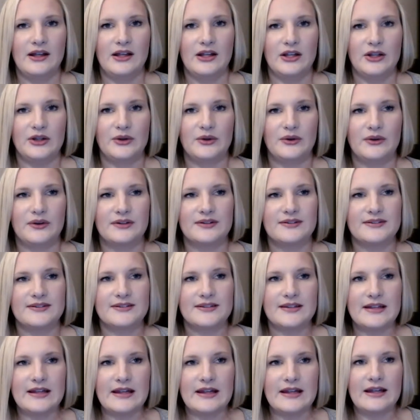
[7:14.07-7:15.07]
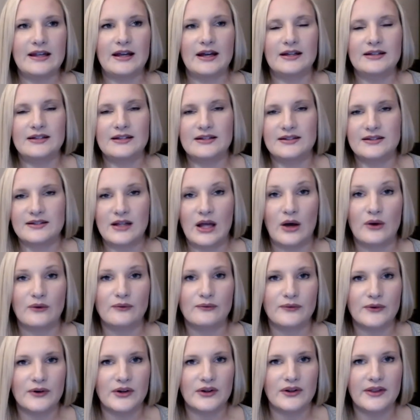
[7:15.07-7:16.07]
You can see a
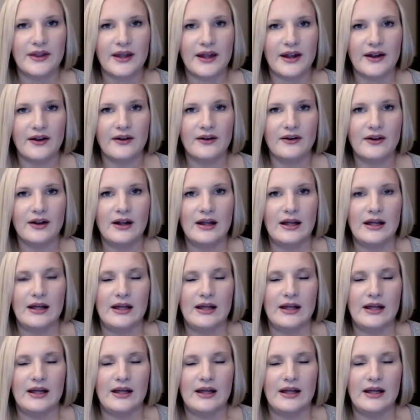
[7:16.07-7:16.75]
discomfort there